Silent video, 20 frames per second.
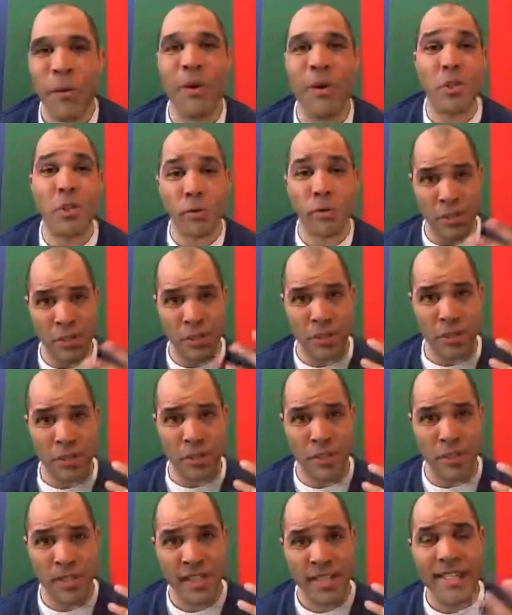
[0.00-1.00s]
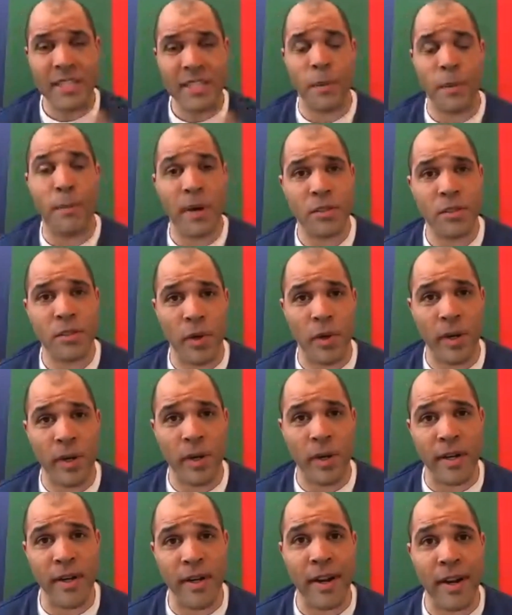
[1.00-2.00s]
Well, social is a
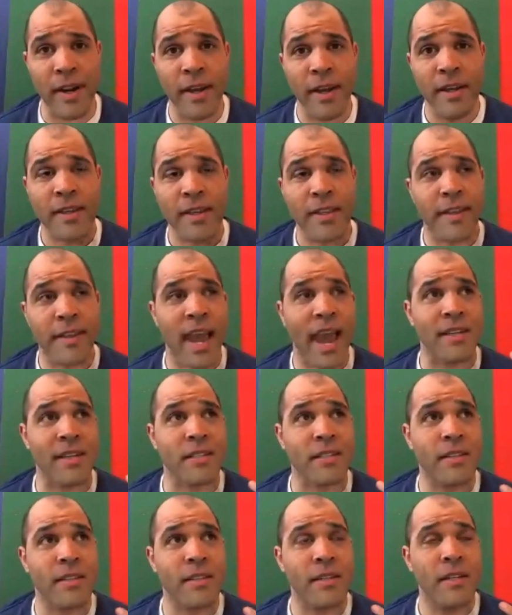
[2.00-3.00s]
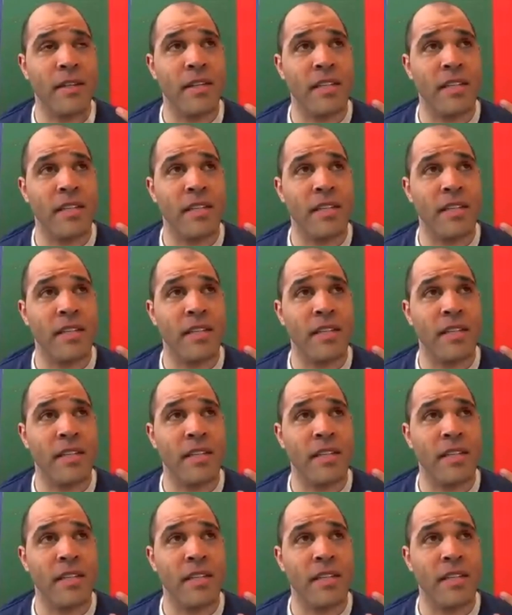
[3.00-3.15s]
buzzword that